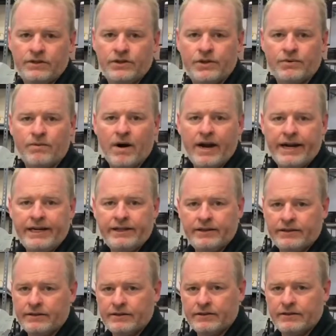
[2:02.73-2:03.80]
to right
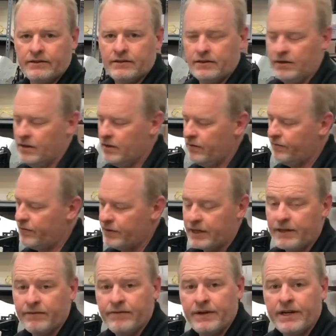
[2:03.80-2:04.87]
for the
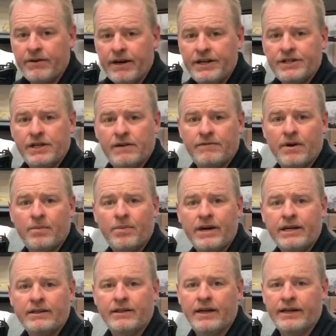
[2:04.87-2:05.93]
configuration of our
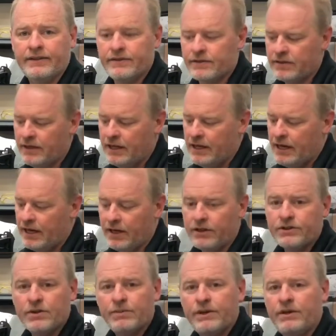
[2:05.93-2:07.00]
brake lines. And
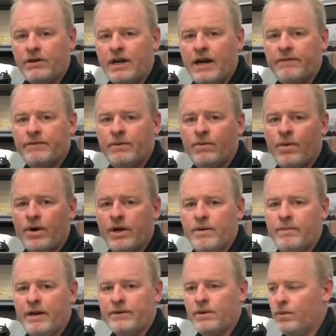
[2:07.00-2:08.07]
also we don't have to worry
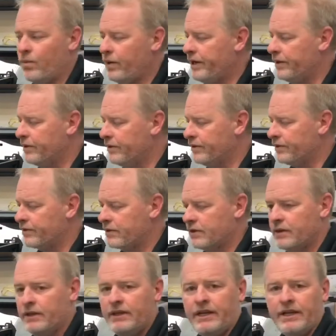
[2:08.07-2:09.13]
about the wheels
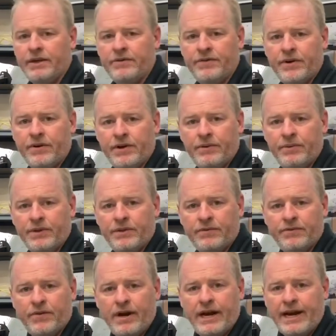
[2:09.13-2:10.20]
interfering with the
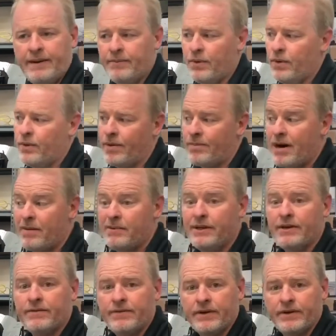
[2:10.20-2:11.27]
frame or probably
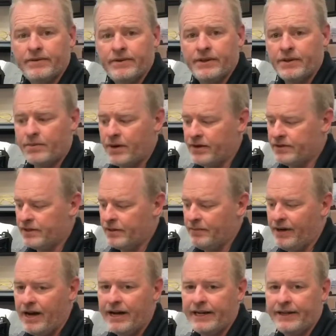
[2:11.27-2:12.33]
interfering with other parts of the
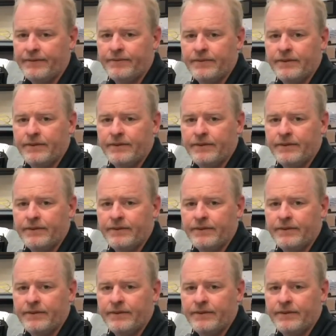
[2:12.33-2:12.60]
body.